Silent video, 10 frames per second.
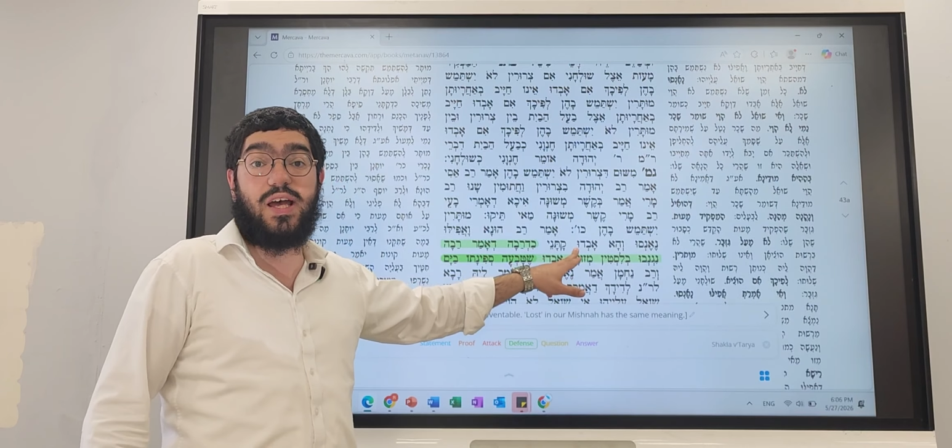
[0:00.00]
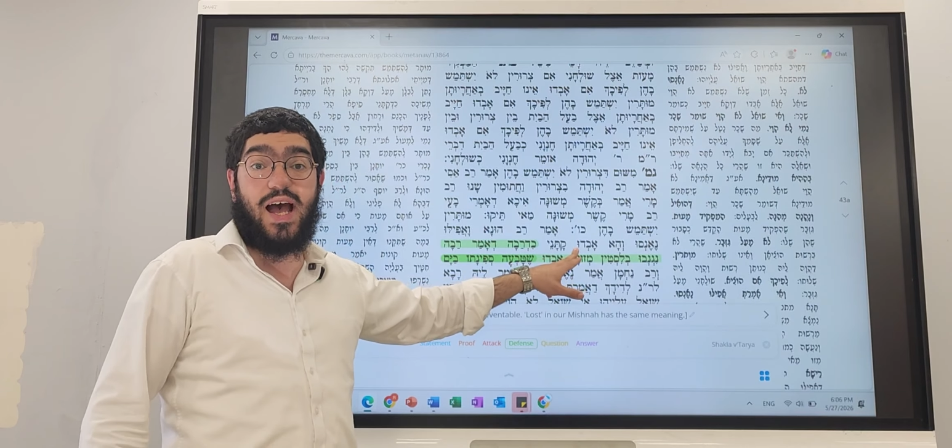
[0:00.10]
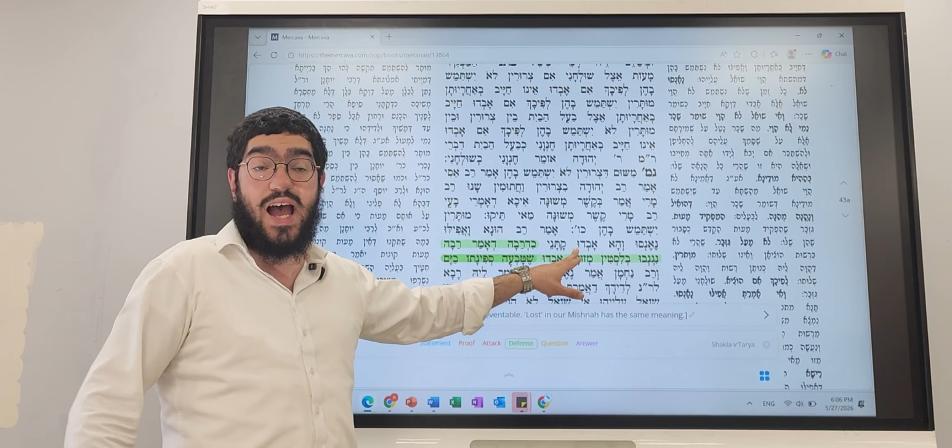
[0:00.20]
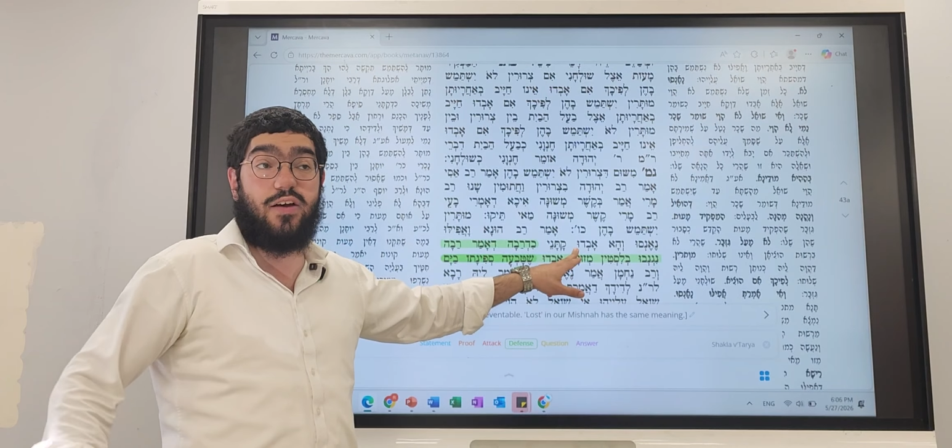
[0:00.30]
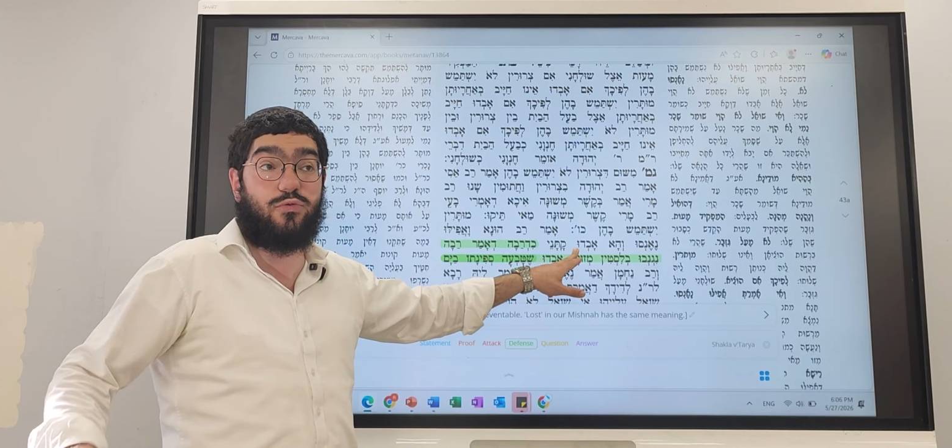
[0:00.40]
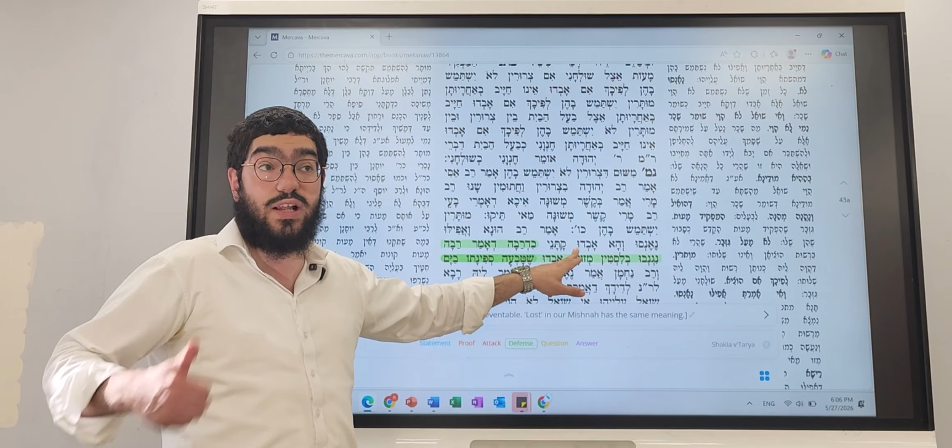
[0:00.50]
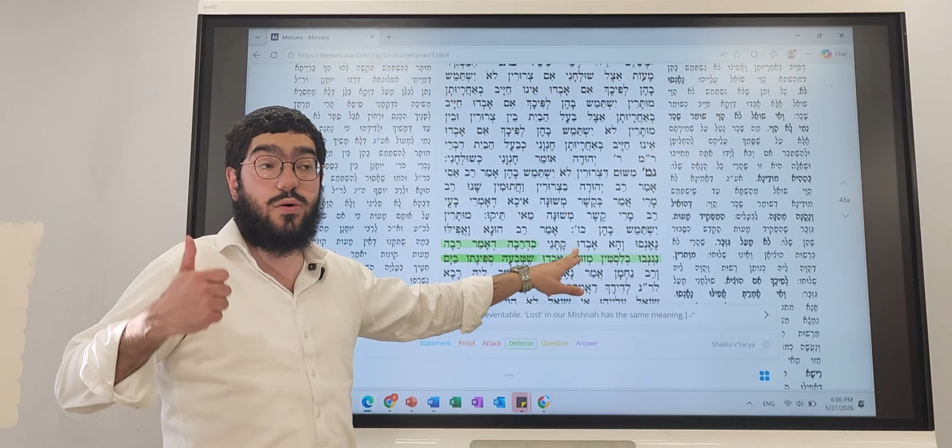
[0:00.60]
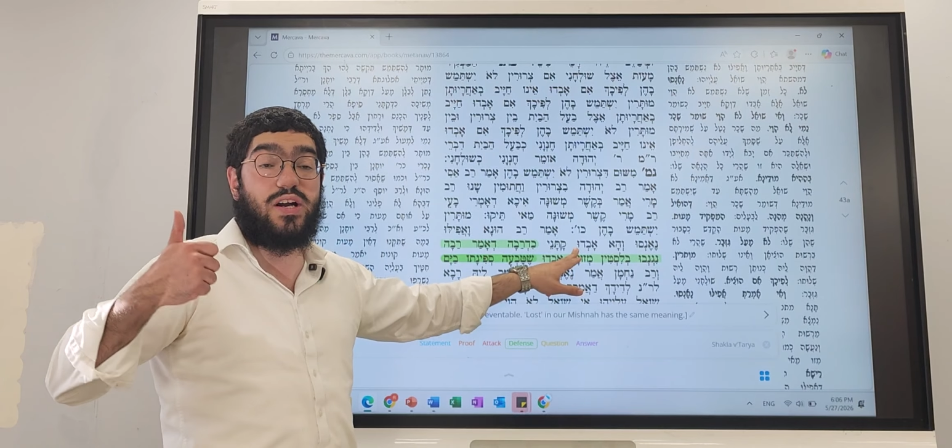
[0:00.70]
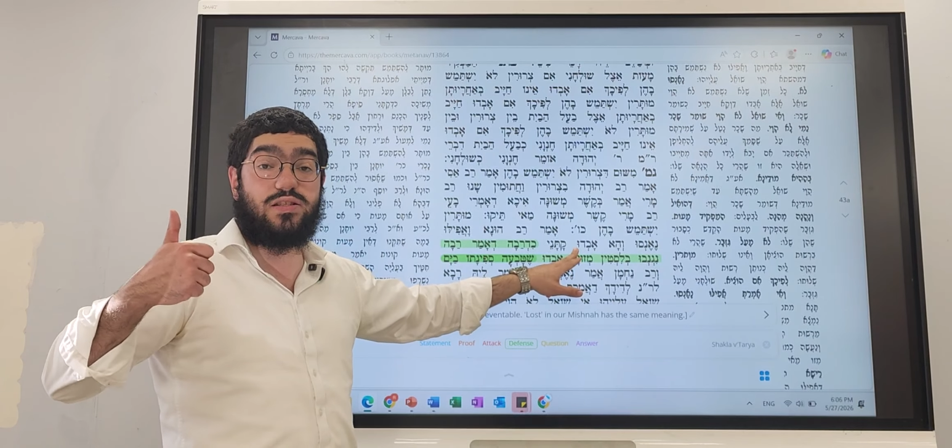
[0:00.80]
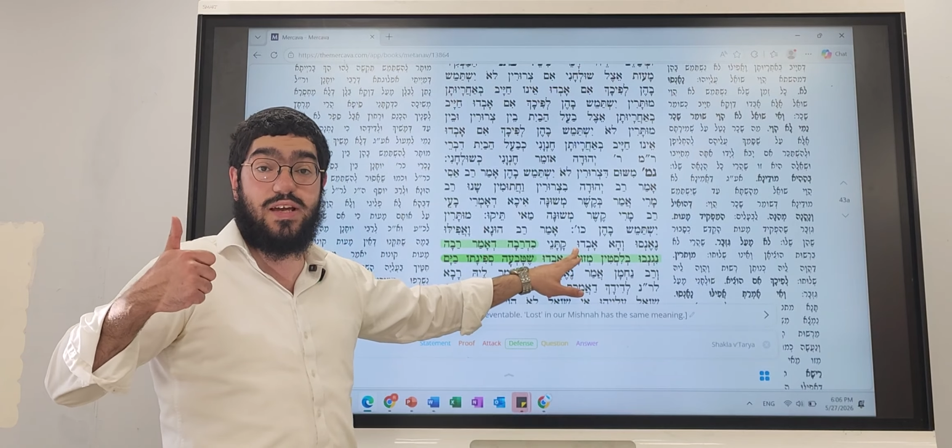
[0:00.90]
to be chayiv. Really,
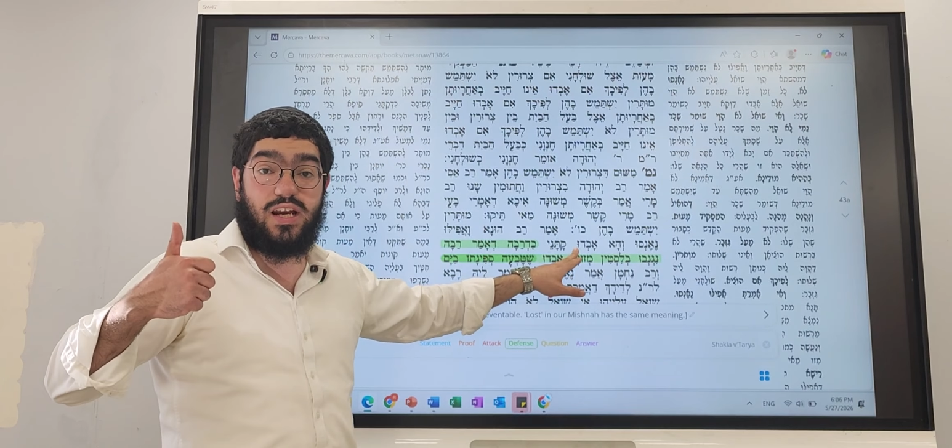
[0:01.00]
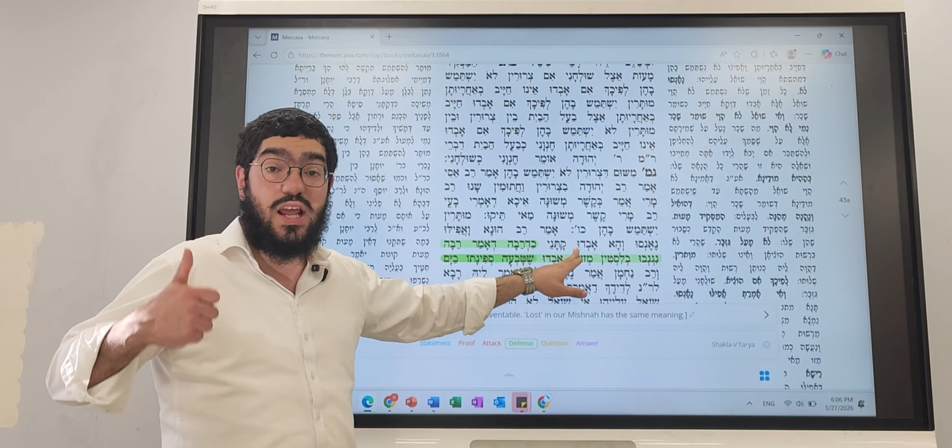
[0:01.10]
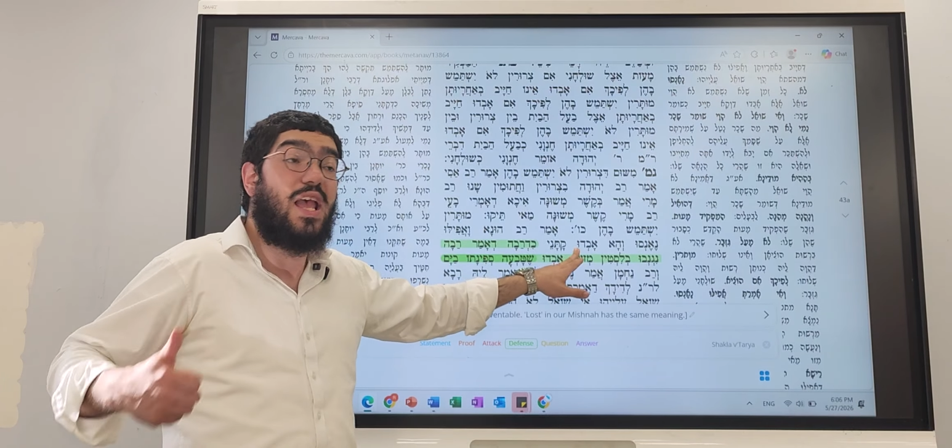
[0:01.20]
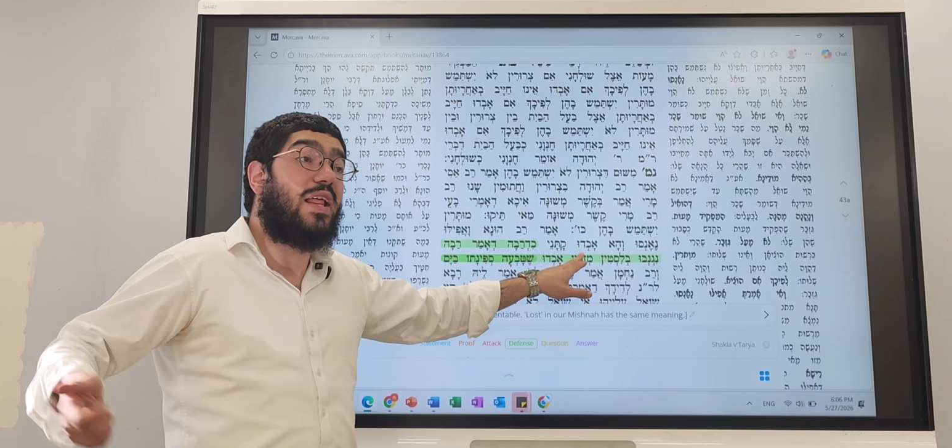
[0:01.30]
what does it mean?